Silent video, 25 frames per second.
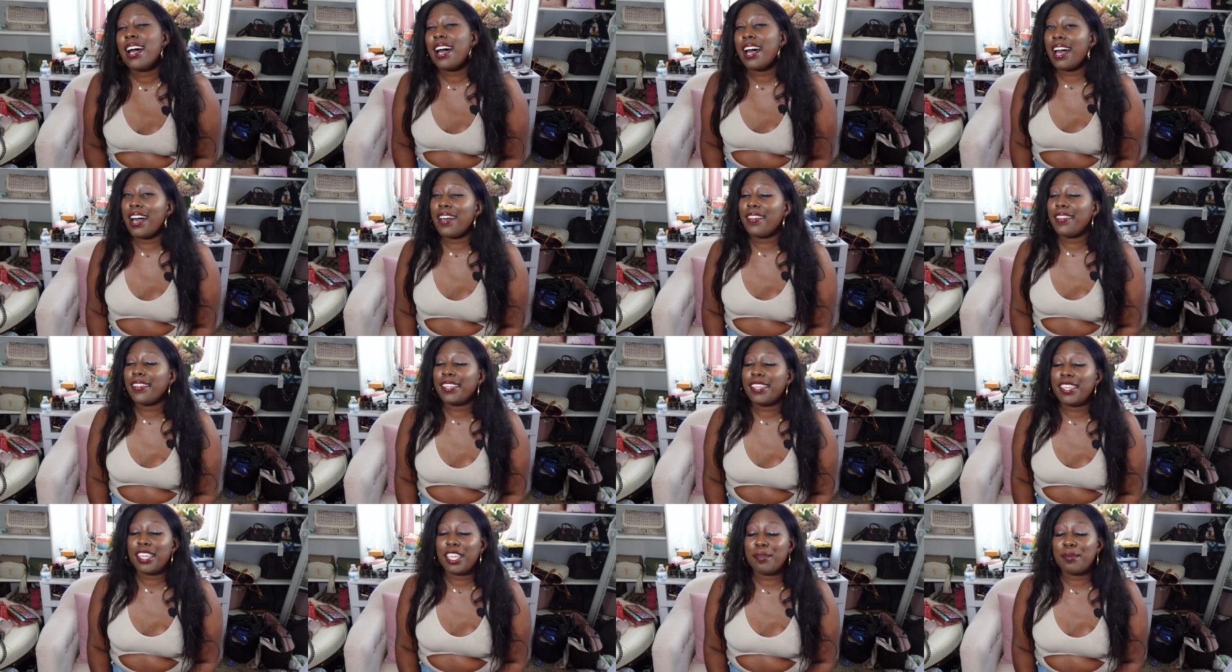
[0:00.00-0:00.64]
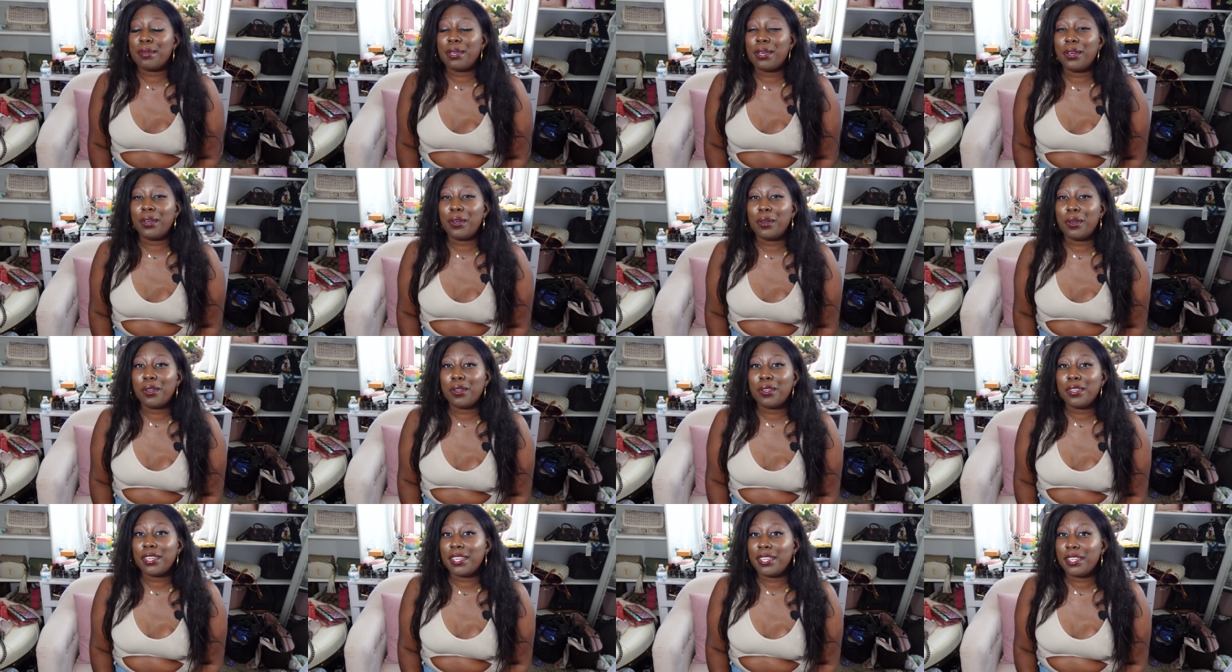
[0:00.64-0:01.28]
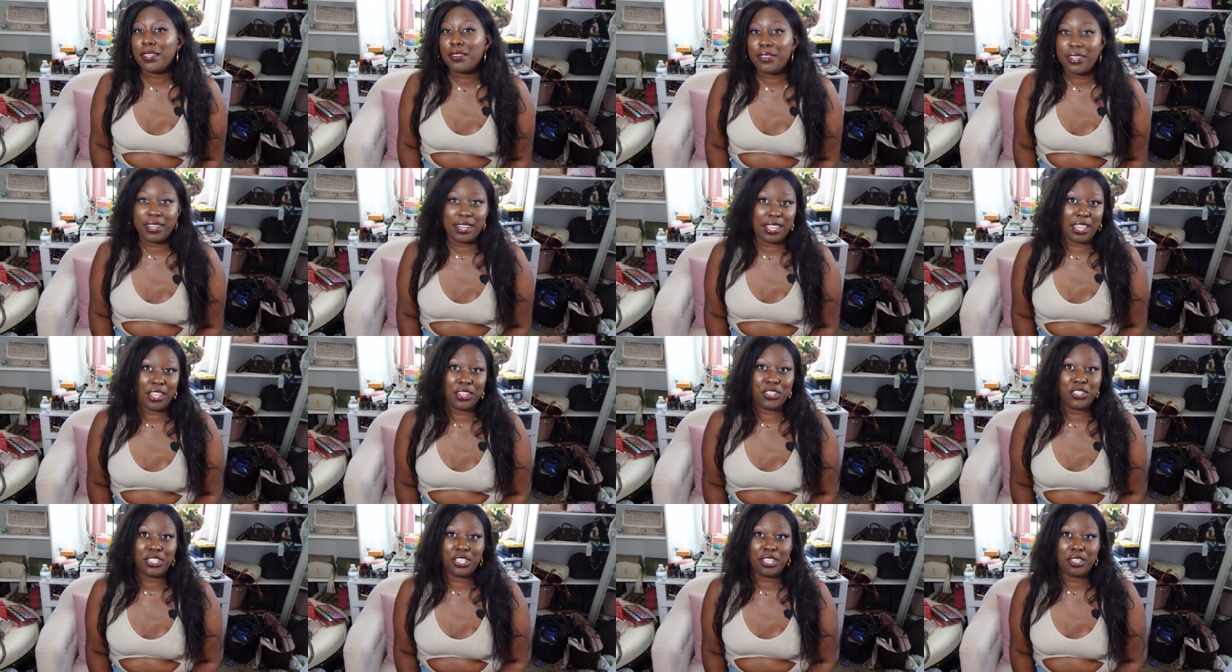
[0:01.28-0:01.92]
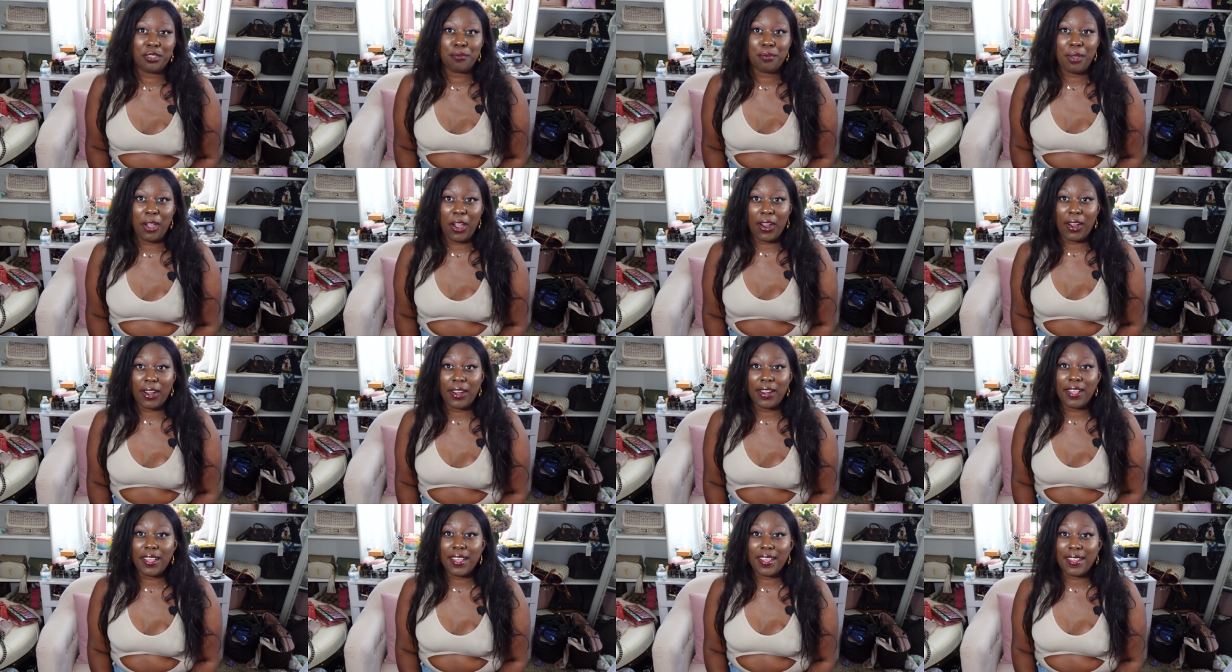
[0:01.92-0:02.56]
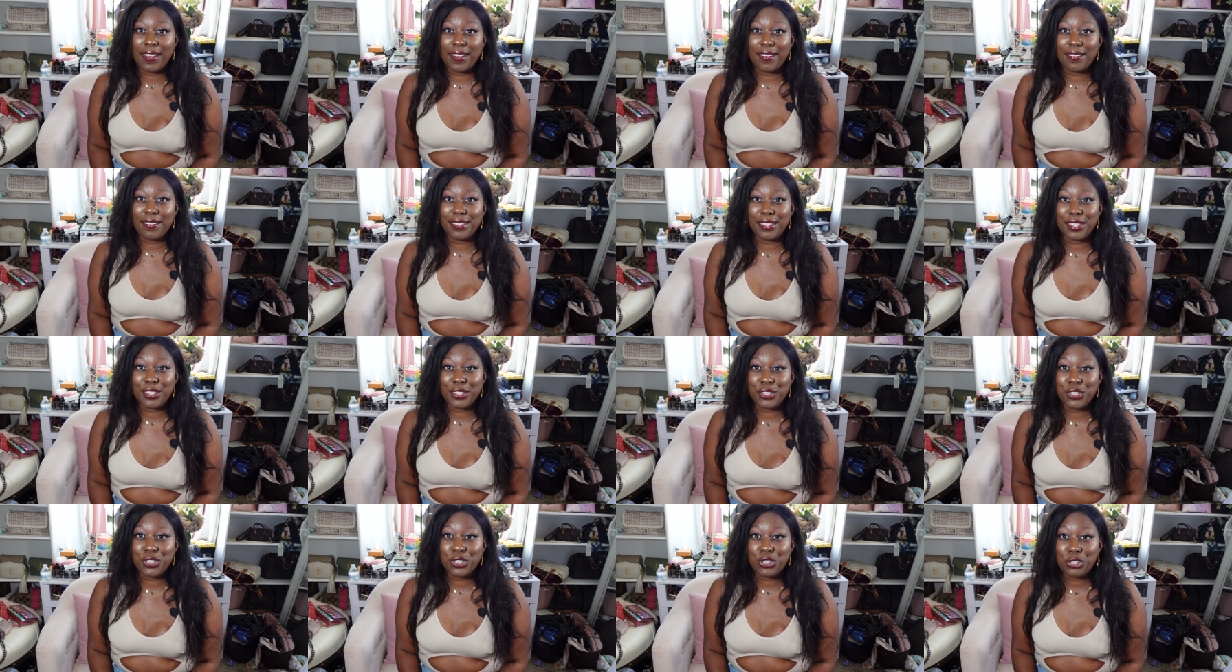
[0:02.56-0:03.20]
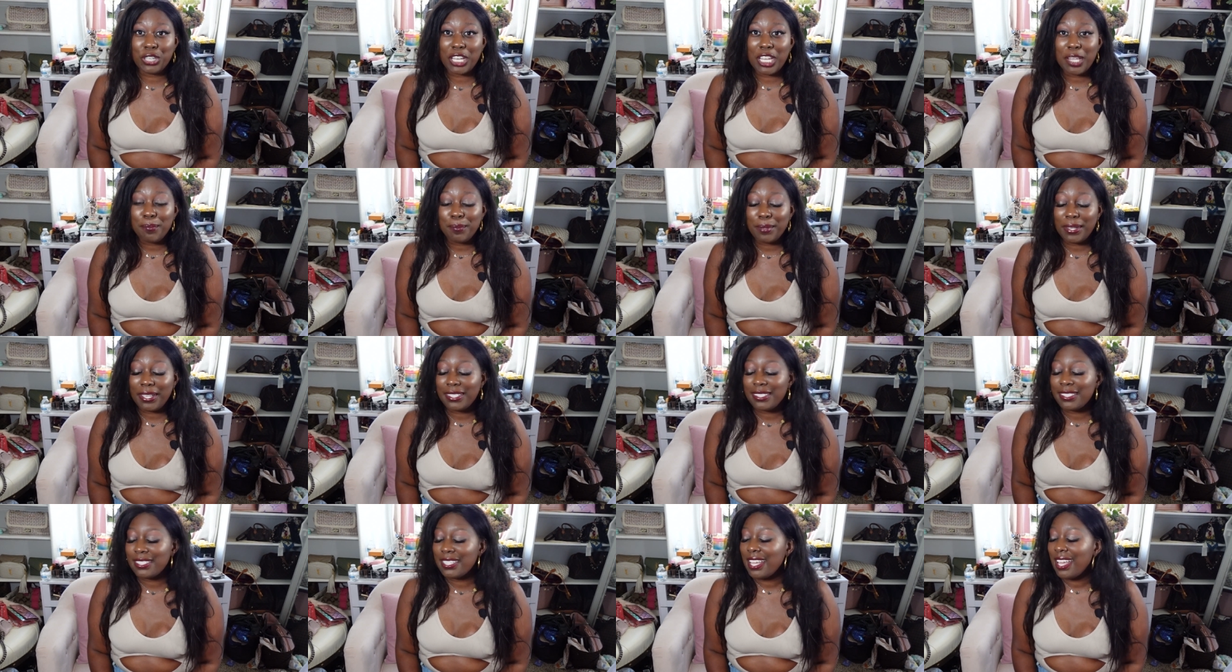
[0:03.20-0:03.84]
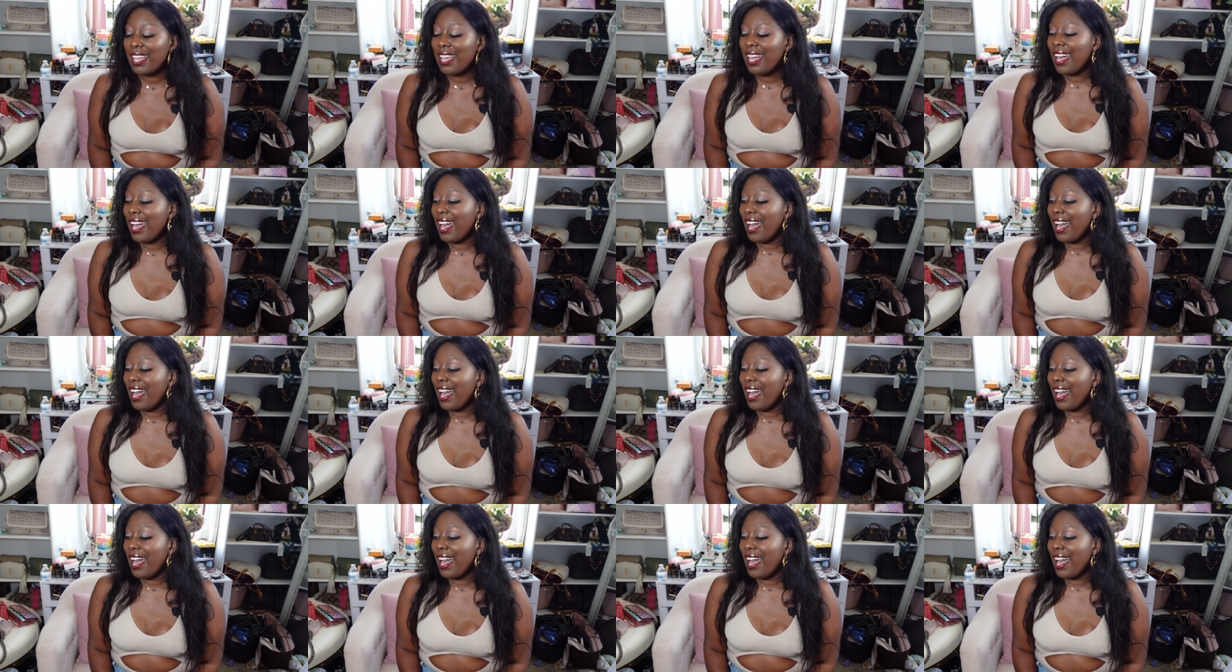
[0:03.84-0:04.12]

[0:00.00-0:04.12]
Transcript: the chemo and radiation part of this treatment. So